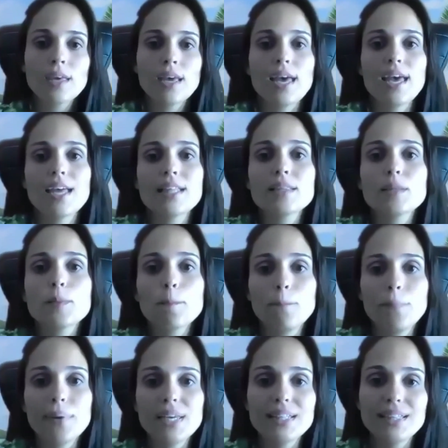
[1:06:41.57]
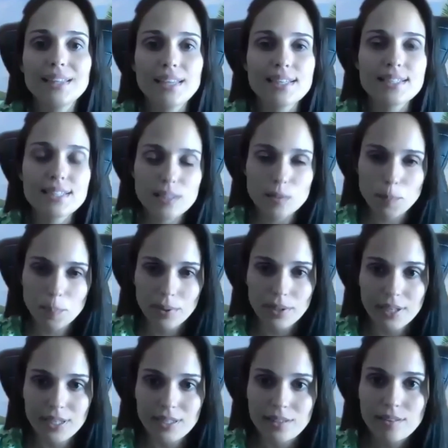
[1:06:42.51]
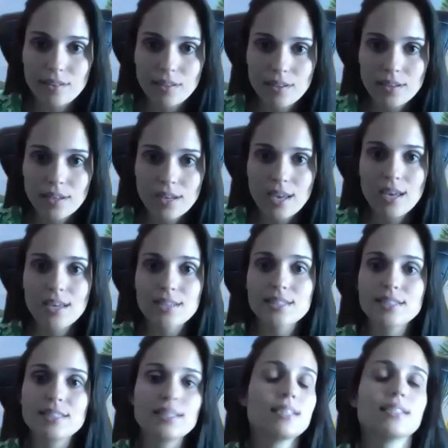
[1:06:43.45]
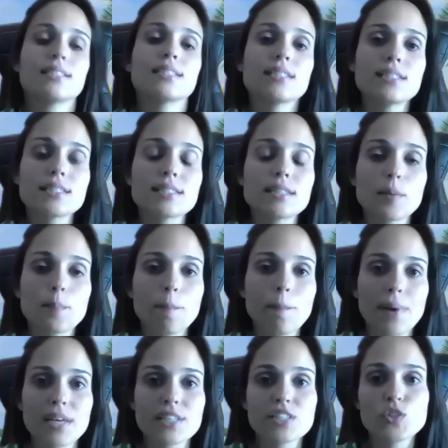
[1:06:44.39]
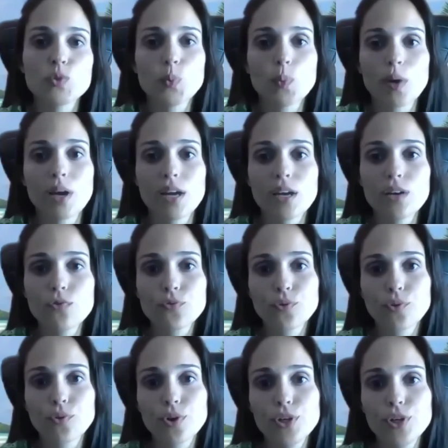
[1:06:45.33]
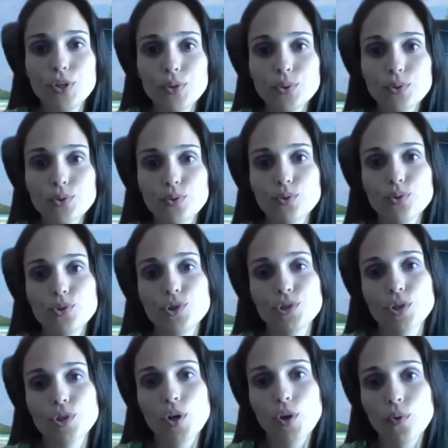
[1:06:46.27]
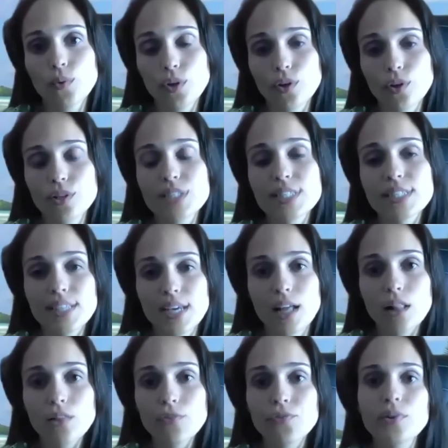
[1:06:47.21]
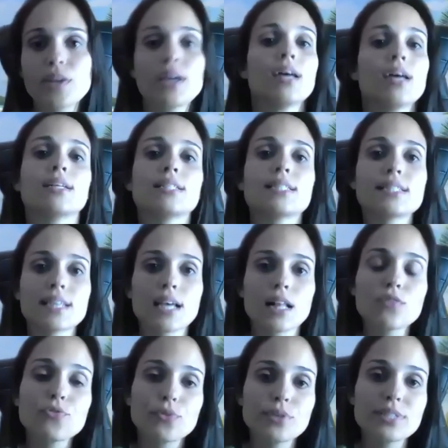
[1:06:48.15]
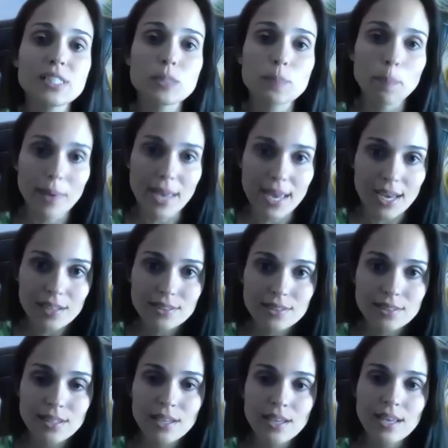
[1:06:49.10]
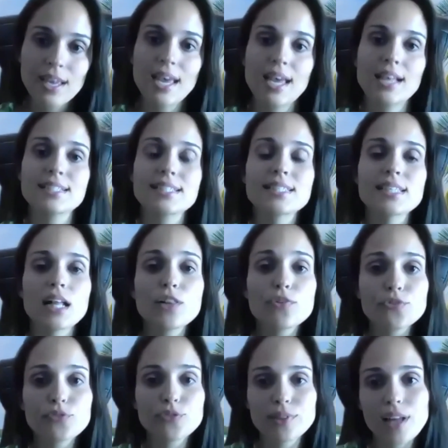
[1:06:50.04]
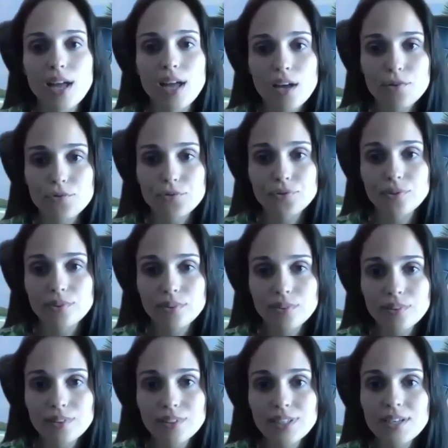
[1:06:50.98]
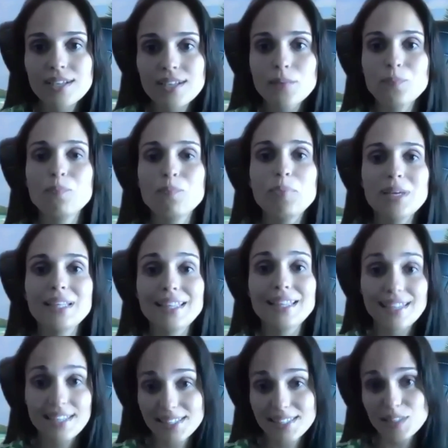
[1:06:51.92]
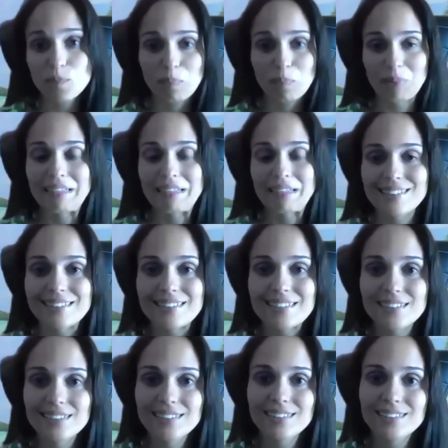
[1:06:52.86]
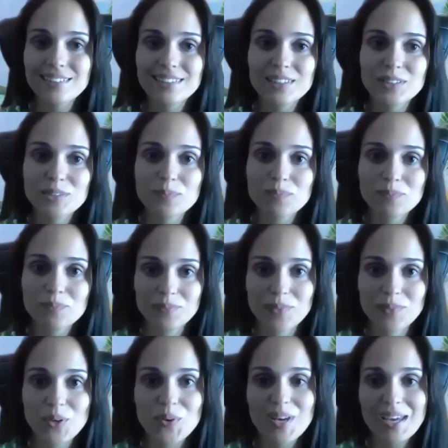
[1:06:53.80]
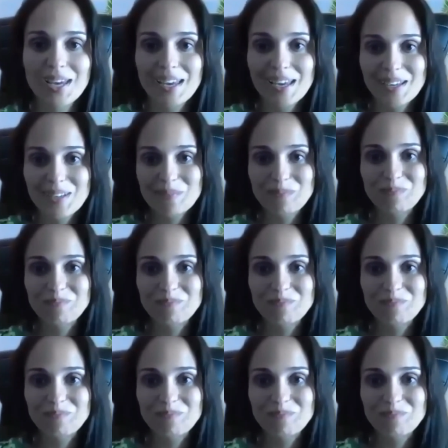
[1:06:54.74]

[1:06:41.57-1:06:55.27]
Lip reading: and be disciplined, because this is the best way for you to show yourself self-respect and self-love. Be disciplined. Okay.